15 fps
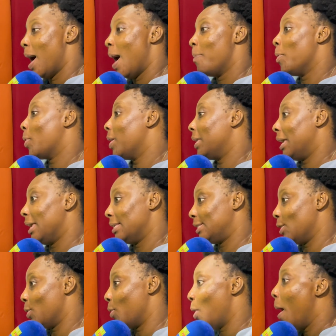I'm not going to
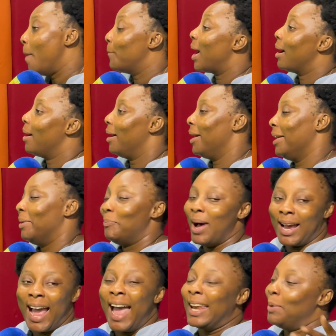easy. But
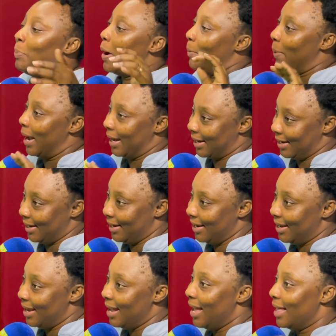guy never back.
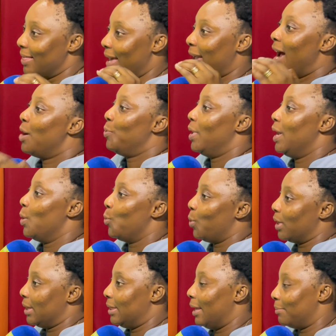The guy really
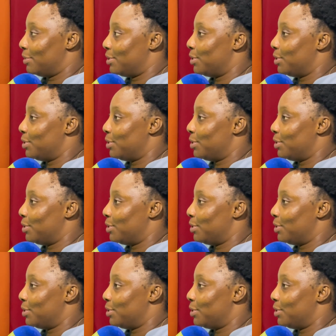wanted them